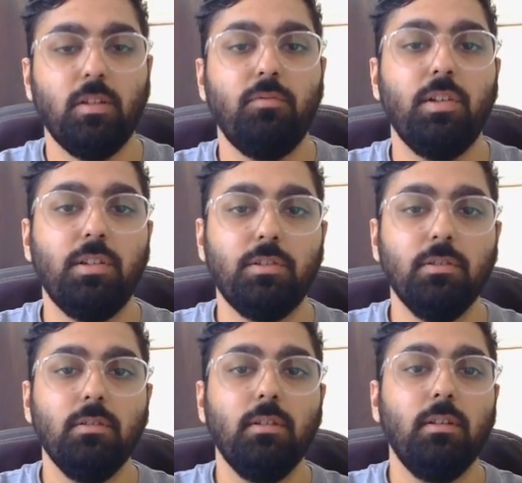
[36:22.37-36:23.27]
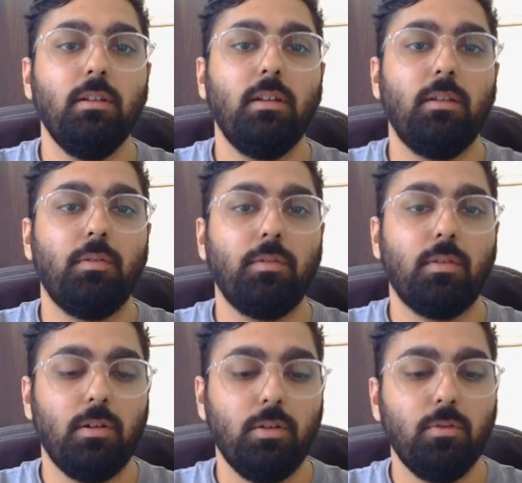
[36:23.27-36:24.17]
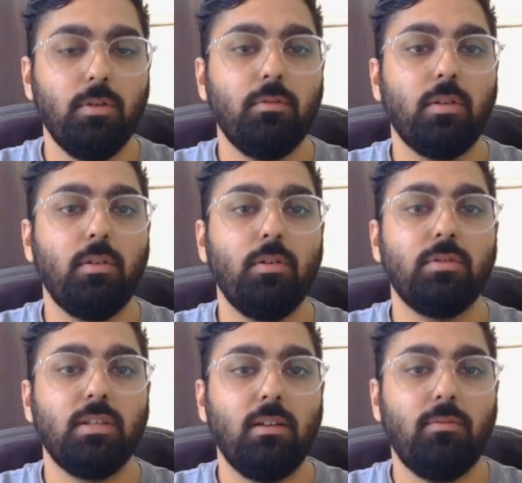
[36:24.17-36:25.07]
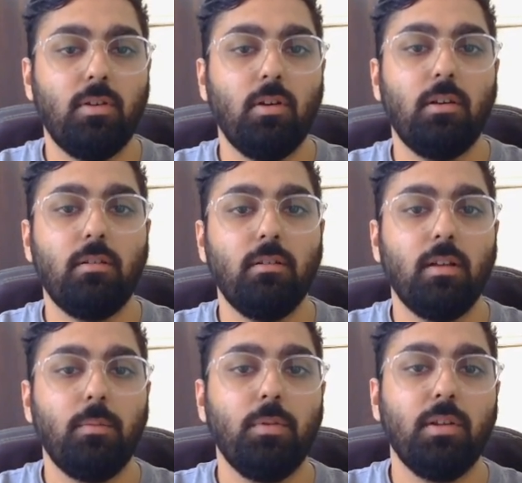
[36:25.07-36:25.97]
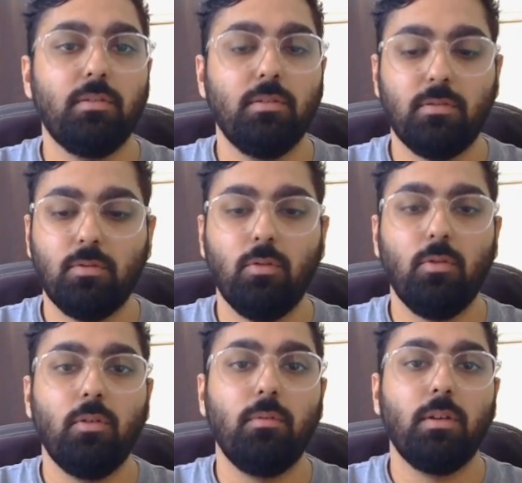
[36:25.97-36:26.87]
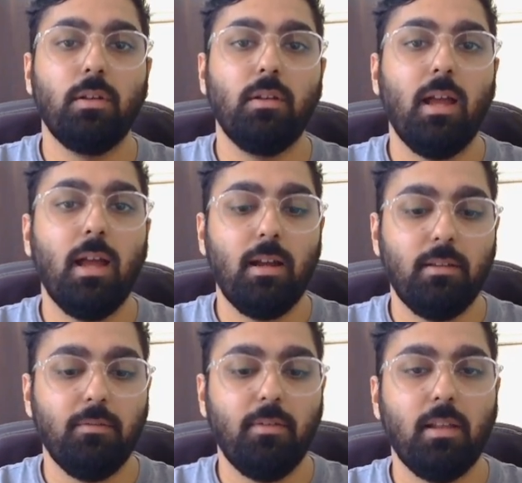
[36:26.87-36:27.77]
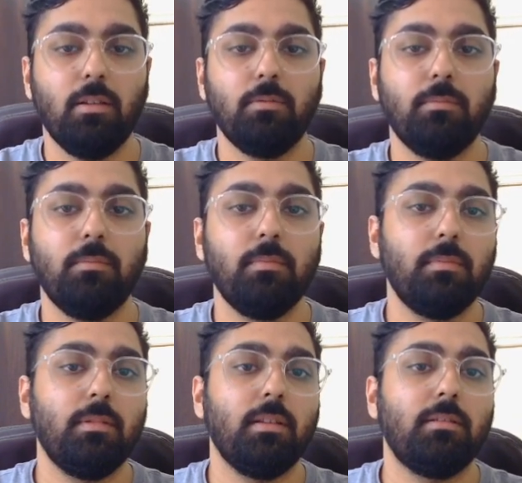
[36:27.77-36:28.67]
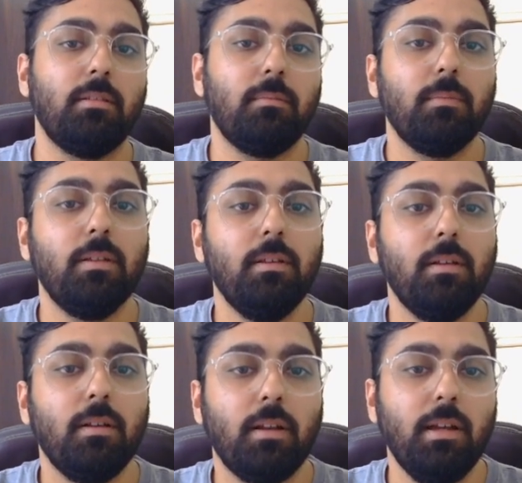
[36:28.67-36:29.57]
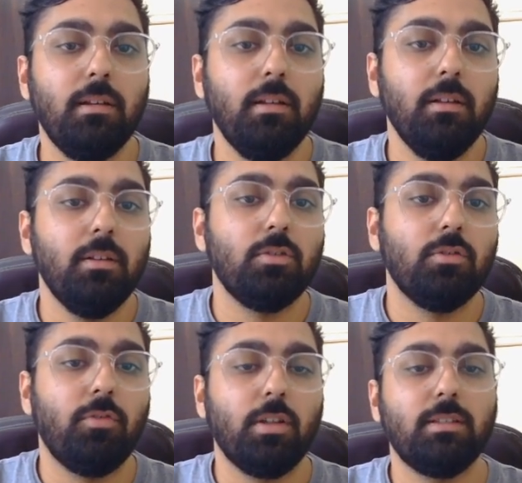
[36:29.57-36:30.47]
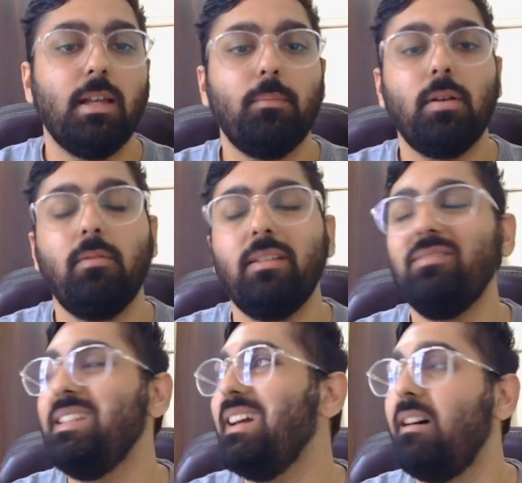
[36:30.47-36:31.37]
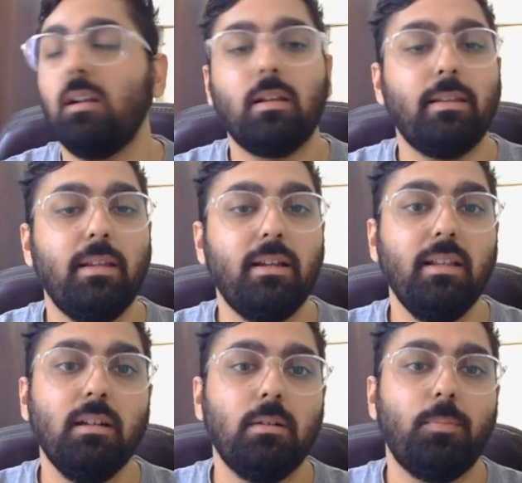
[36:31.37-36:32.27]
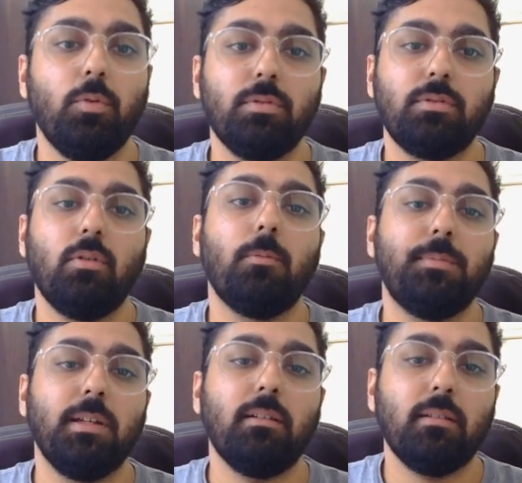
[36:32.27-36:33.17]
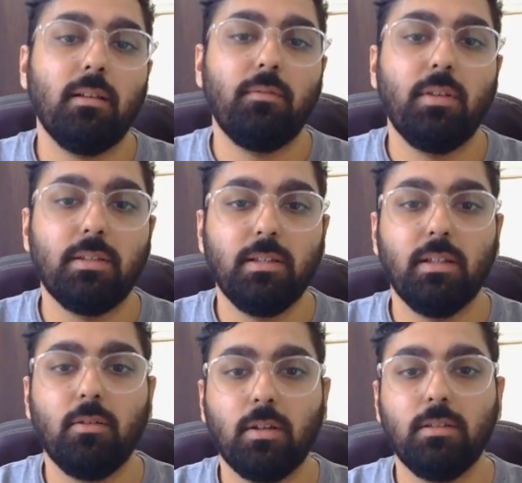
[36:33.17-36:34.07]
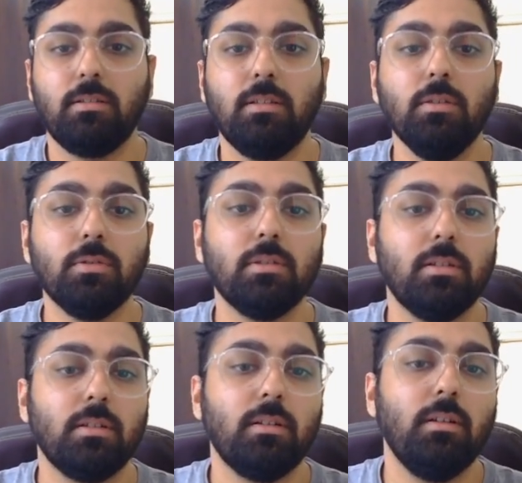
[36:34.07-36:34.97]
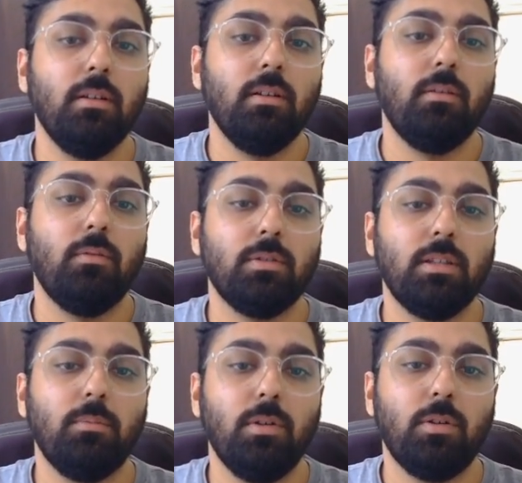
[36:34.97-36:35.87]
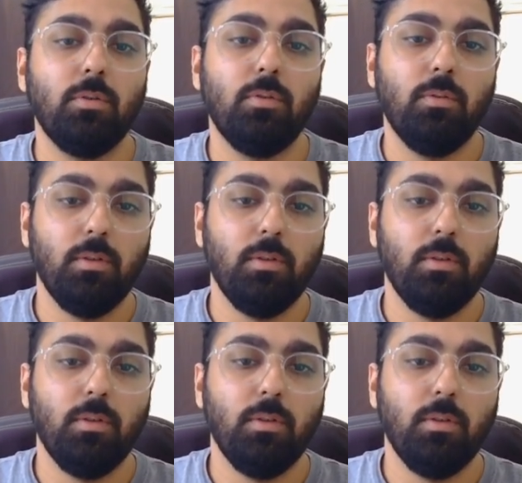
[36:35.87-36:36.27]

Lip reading: integer. And what we're gonna do is we're gonna do self.reputation score. We're gonna add the value. That's it, right? So for example, when we are creating a post object and we're saying, okay, this user was able to